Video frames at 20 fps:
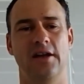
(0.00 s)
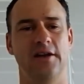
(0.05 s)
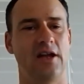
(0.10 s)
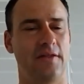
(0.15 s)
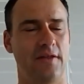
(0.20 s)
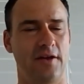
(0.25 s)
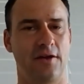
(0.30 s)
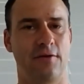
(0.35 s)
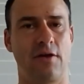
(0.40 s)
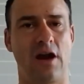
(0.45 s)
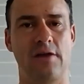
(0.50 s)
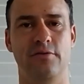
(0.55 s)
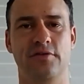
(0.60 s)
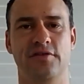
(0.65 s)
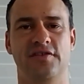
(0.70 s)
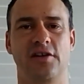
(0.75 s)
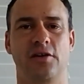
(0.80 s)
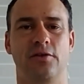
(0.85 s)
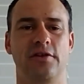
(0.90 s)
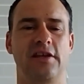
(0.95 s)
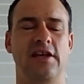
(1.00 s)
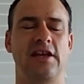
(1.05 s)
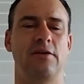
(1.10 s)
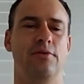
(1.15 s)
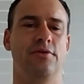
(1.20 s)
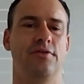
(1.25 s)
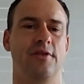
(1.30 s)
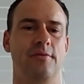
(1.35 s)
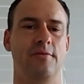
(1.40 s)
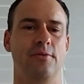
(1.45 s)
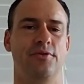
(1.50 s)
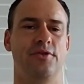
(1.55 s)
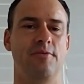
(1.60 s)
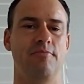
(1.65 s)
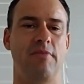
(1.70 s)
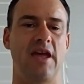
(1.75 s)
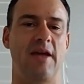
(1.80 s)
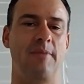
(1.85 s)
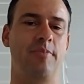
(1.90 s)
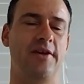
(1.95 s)
Another great result here with the
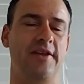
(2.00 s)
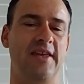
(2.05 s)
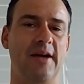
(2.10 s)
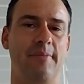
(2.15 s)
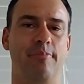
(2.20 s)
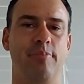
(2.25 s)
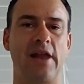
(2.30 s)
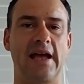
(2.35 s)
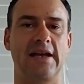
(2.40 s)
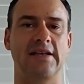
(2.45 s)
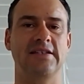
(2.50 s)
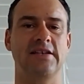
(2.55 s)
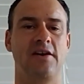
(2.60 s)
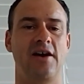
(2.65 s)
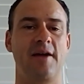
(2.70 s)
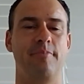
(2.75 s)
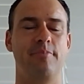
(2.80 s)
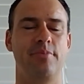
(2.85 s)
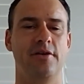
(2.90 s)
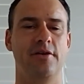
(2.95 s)
mare picking up black type.